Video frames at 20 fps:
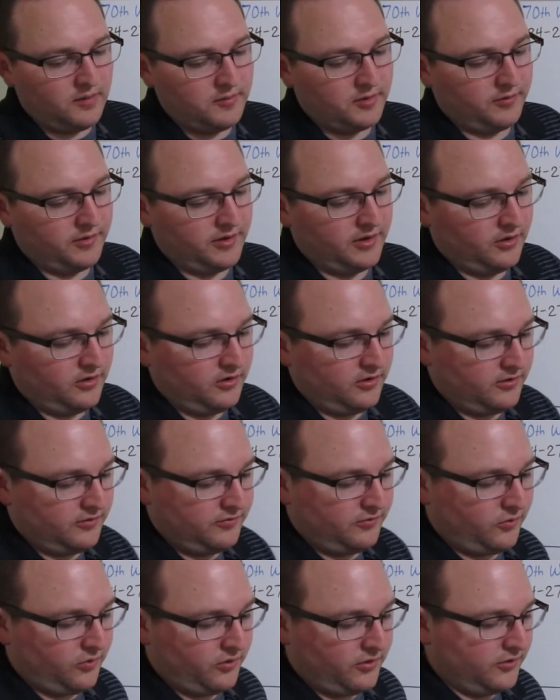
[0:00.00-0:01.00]
to read all
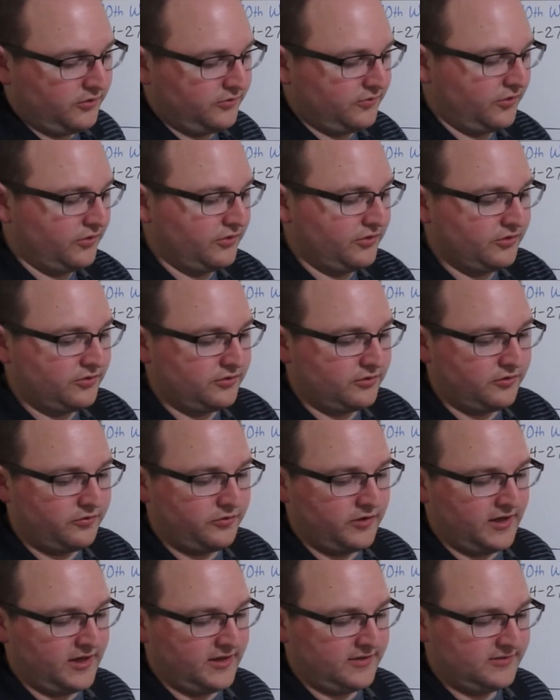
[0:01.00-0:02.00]
4 of those verses real
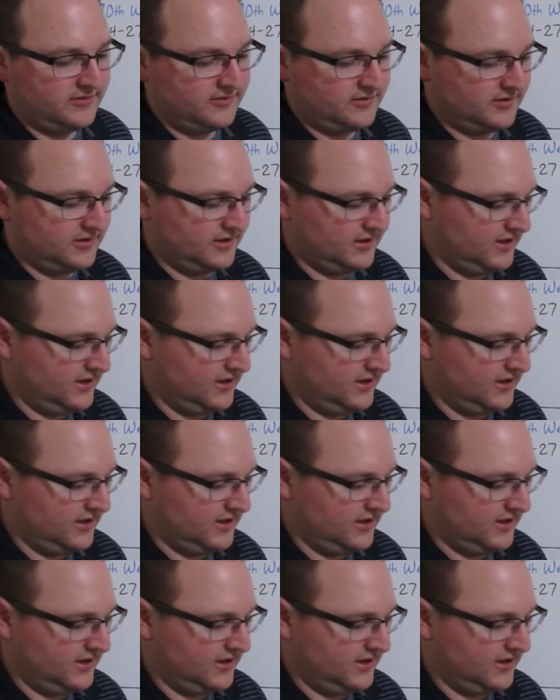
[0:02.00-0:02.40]
fast,